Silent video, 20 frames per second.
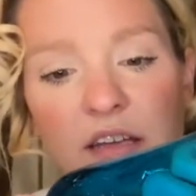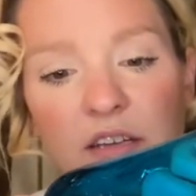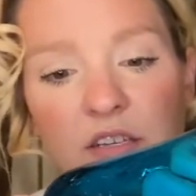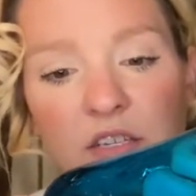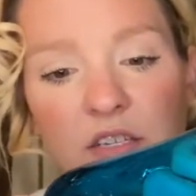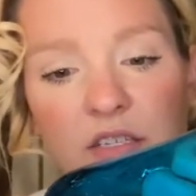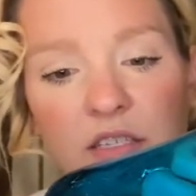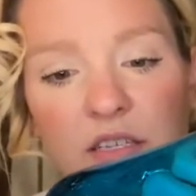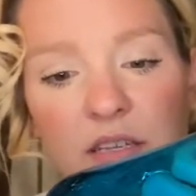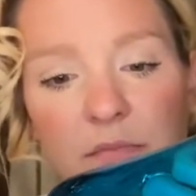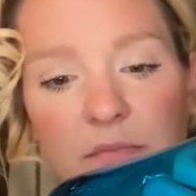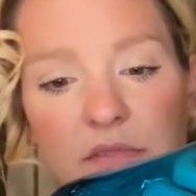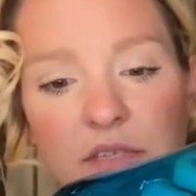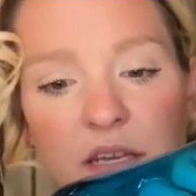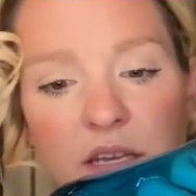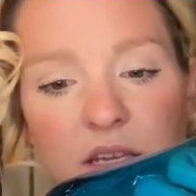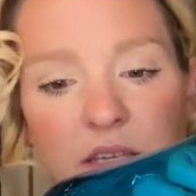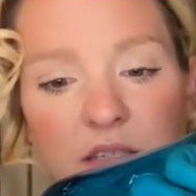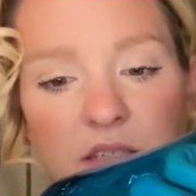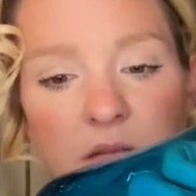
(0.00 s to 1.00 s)
It just seems
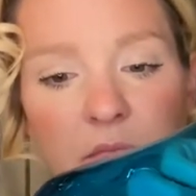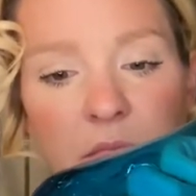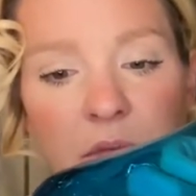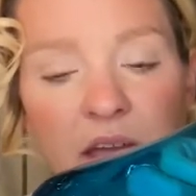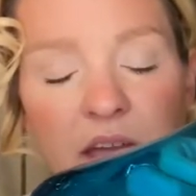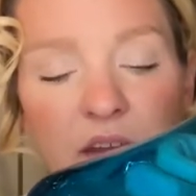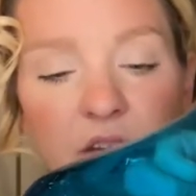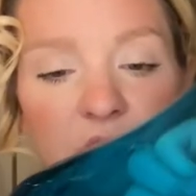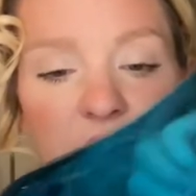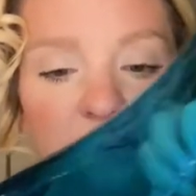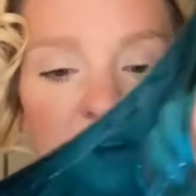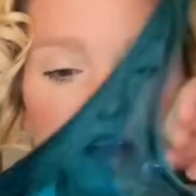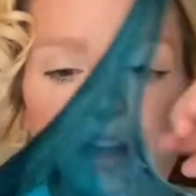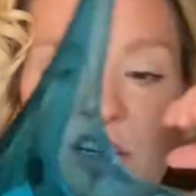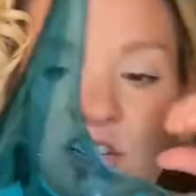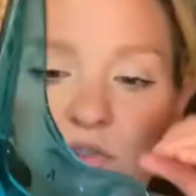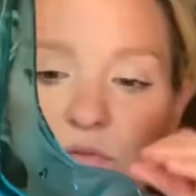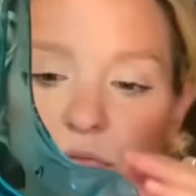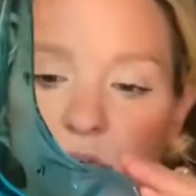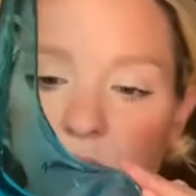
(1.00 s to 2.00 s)
like it's a
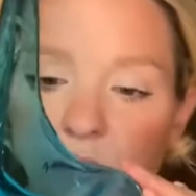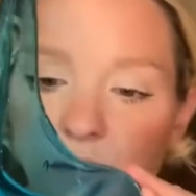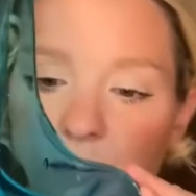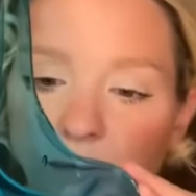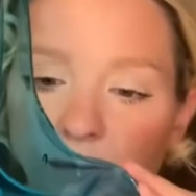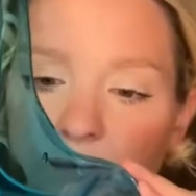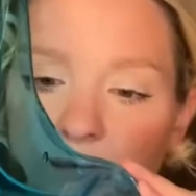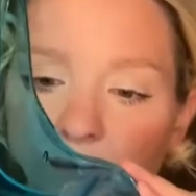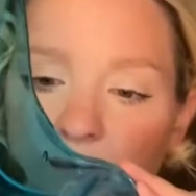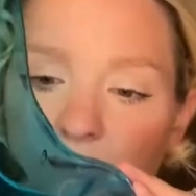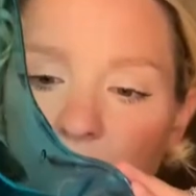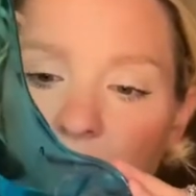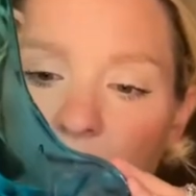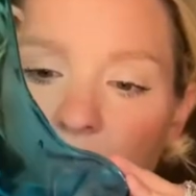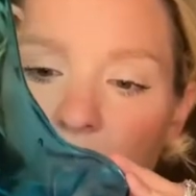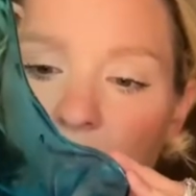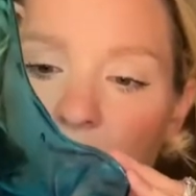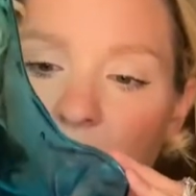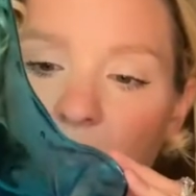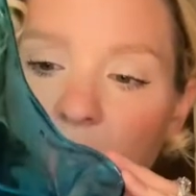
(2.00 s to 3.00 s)
manufacturer
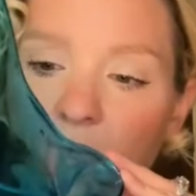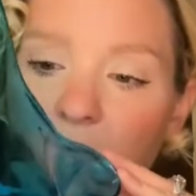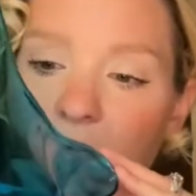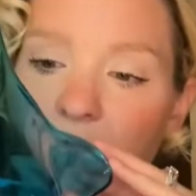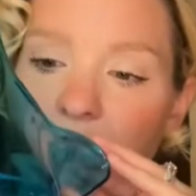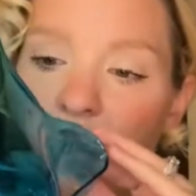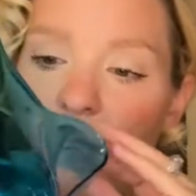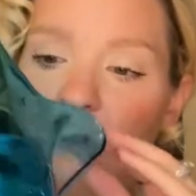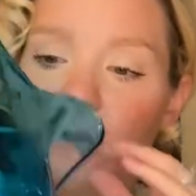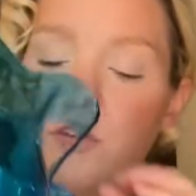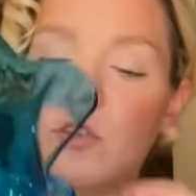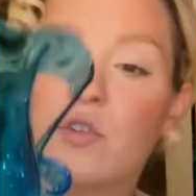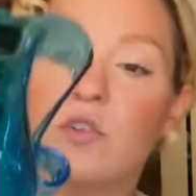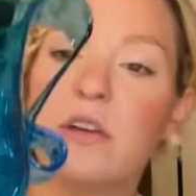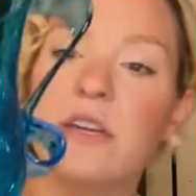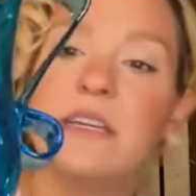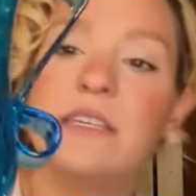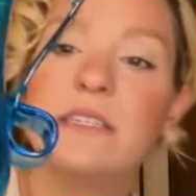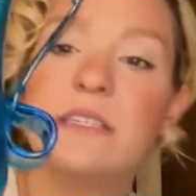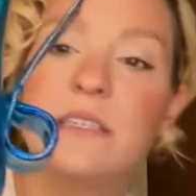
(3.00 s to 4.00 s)
like
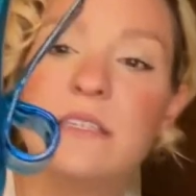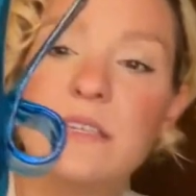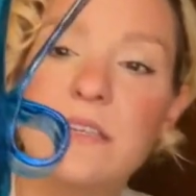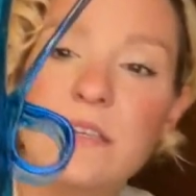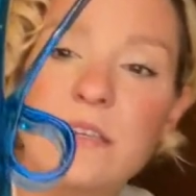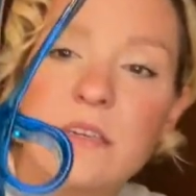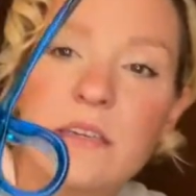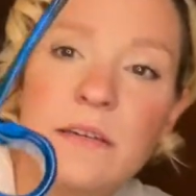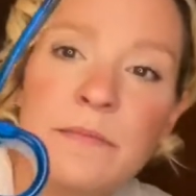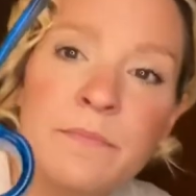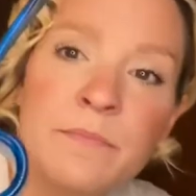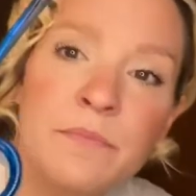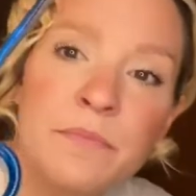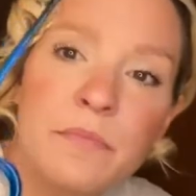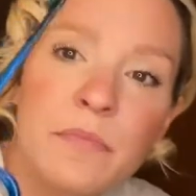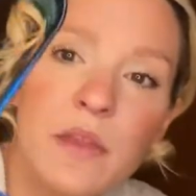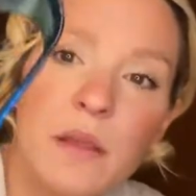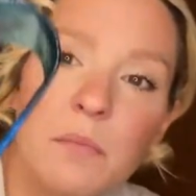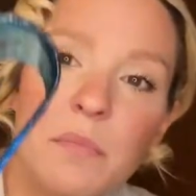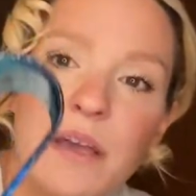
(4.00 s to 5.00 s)
crease,
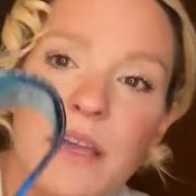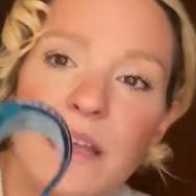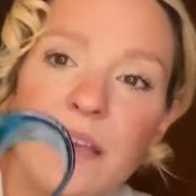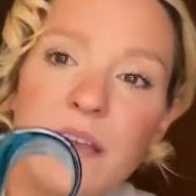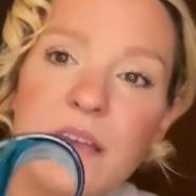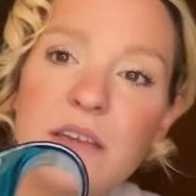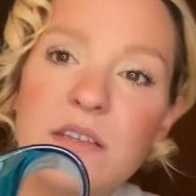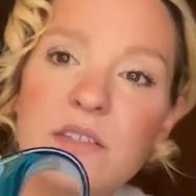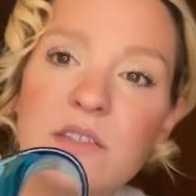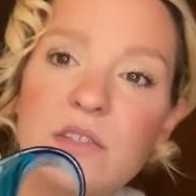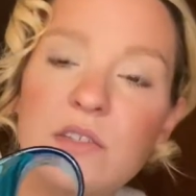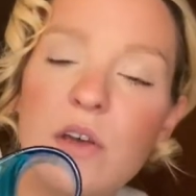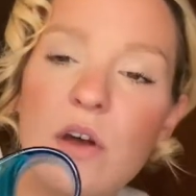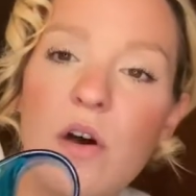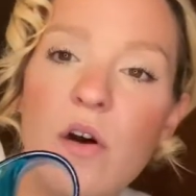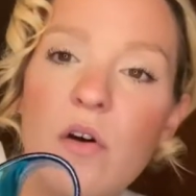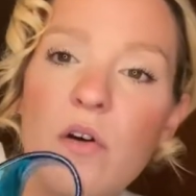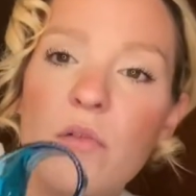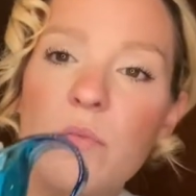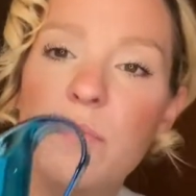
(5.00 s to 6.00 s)
but it is
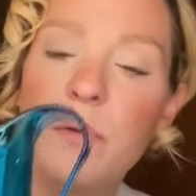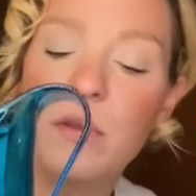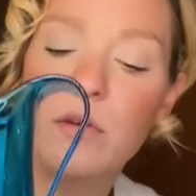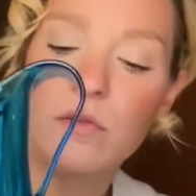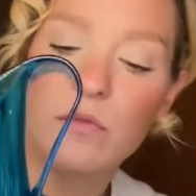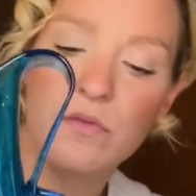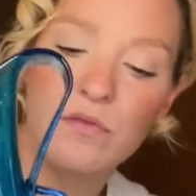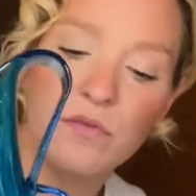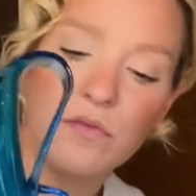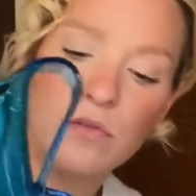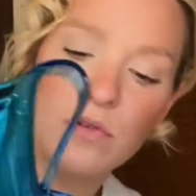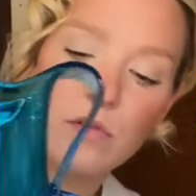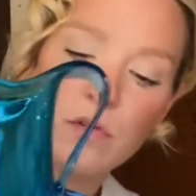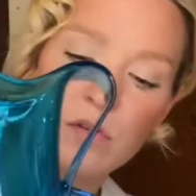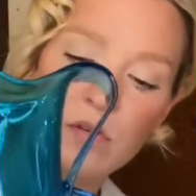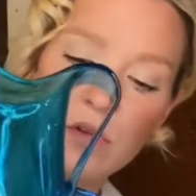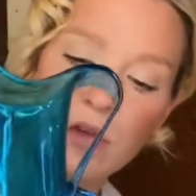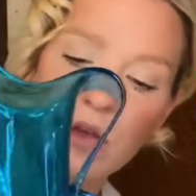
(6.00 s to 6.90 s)
so beautiful.